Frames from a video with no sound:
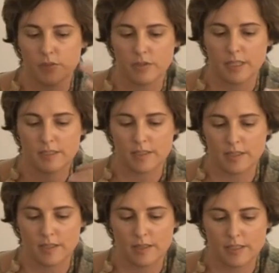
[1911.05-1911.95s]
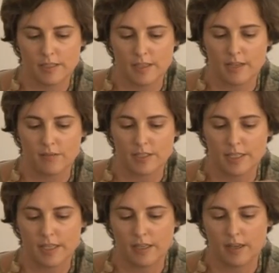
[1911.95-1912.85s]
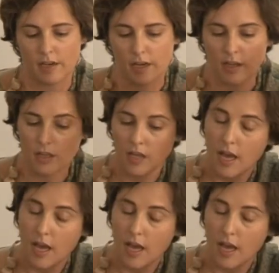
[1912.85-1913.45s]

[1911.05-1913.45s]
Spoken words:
So that's kind of the second area.